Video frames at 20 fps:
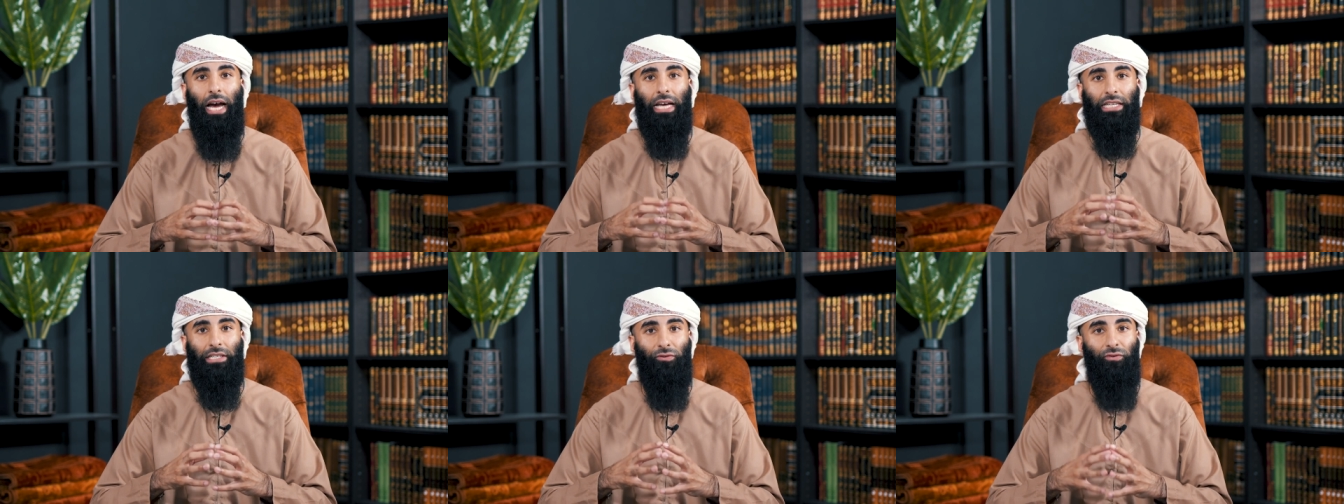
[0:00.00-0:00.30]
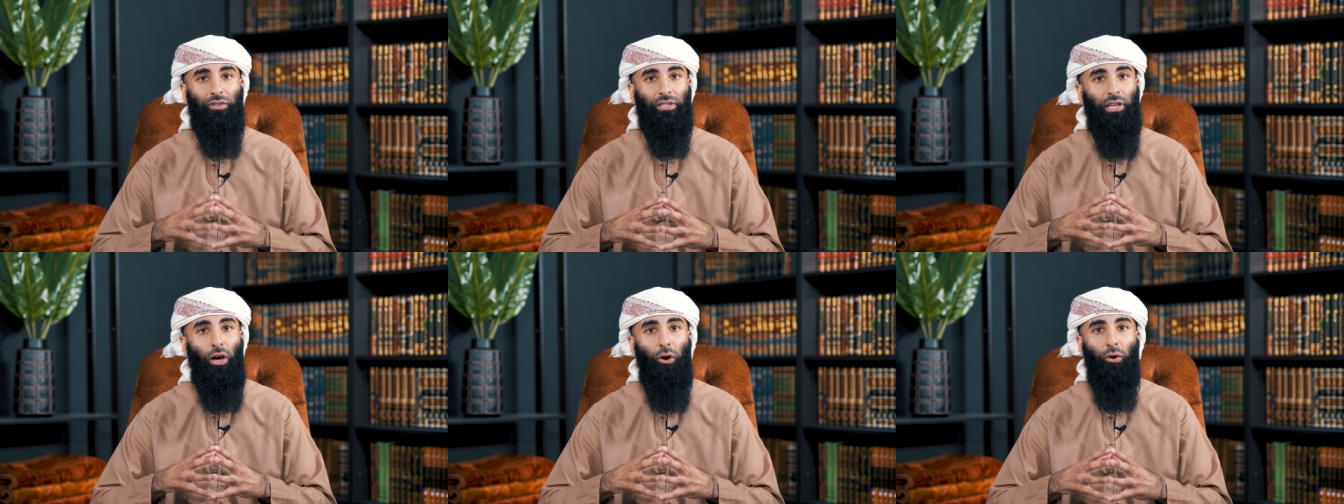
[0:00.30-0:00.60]
as
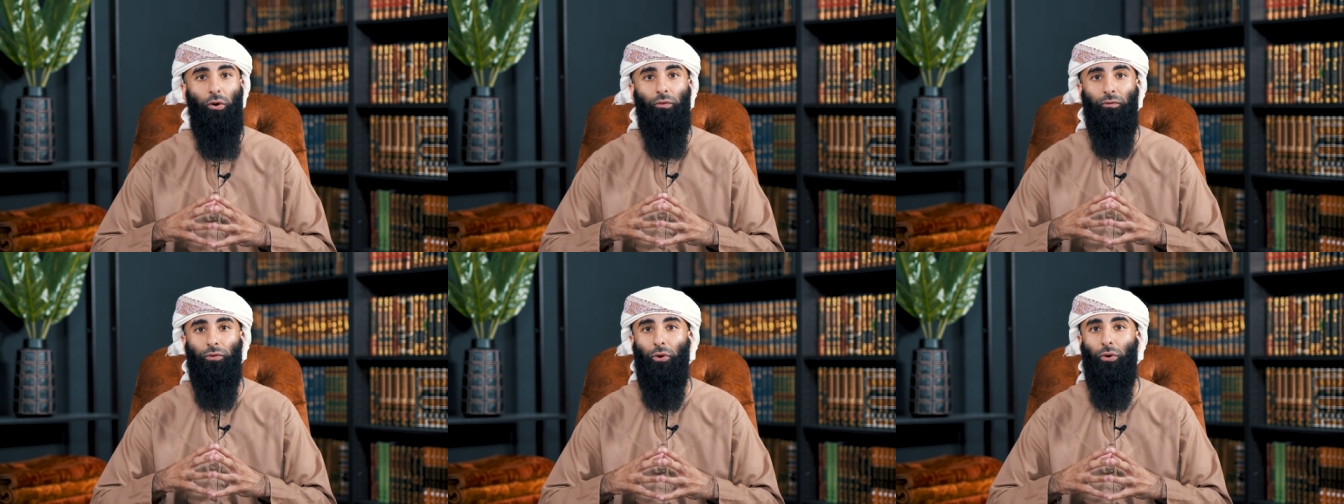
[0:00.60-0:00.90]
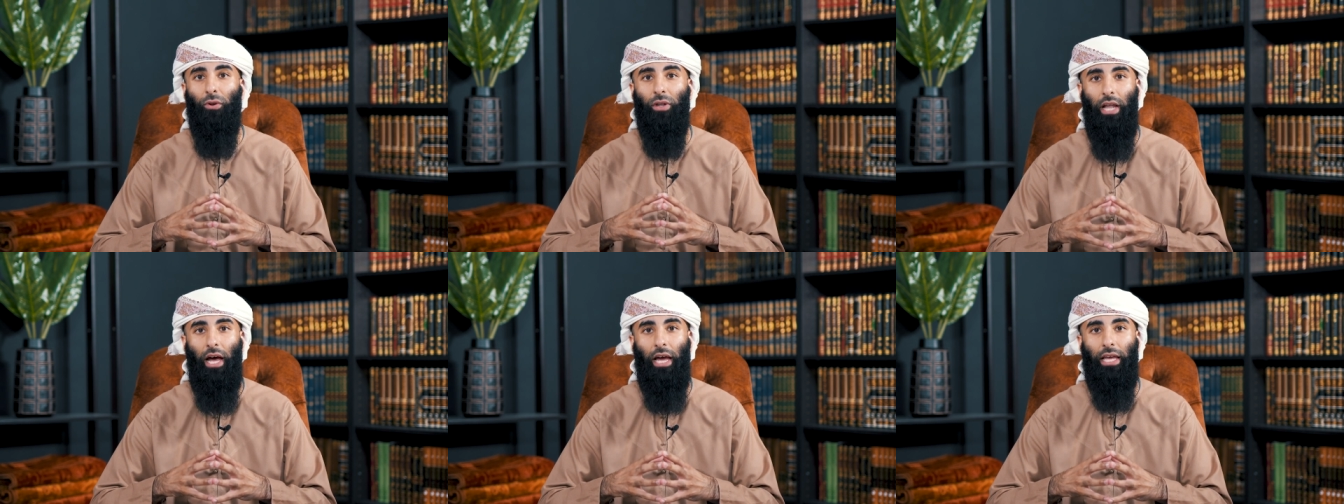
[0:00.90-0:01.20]
a result of
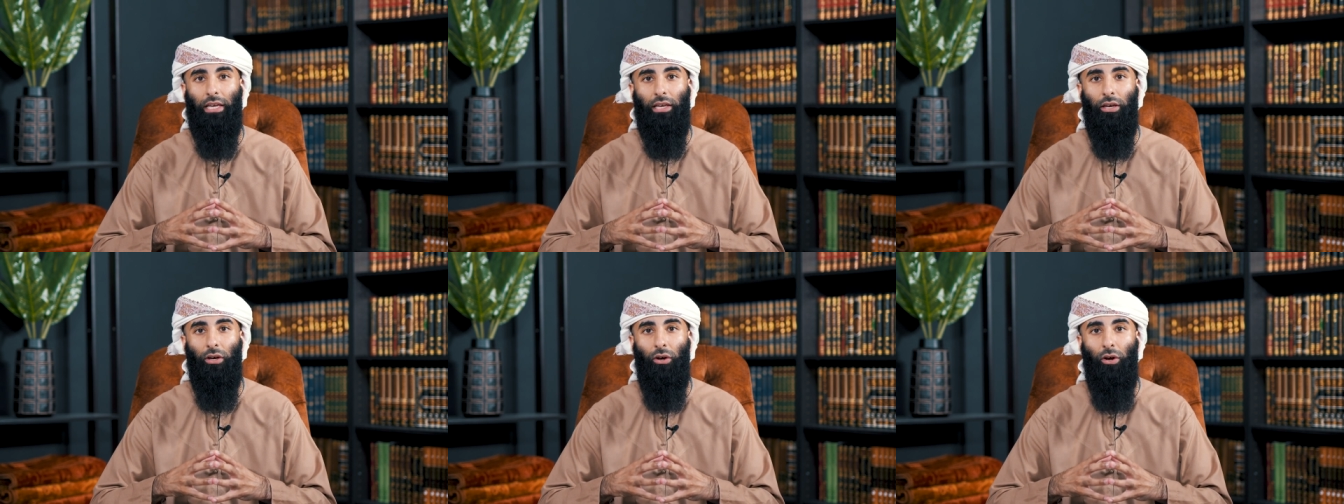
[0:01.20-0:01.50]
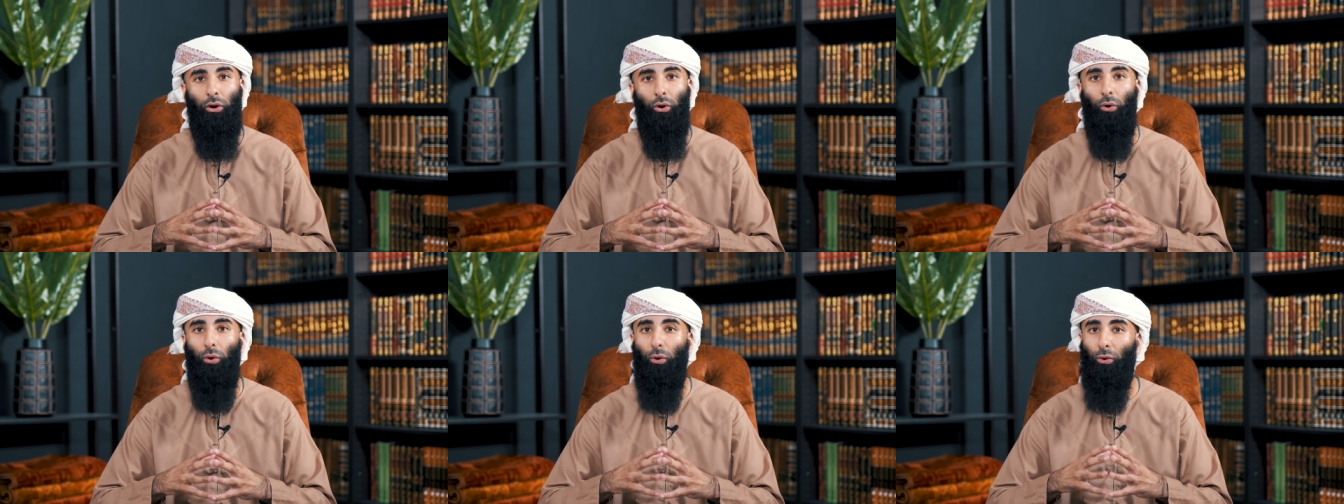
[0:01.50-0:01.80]
your like
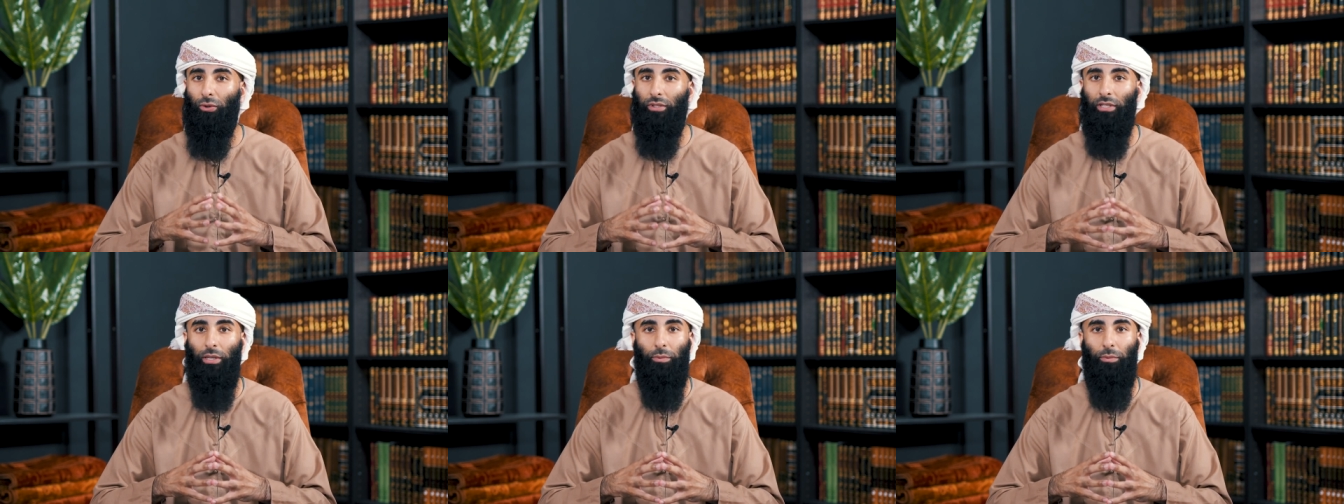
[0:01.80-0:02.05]
or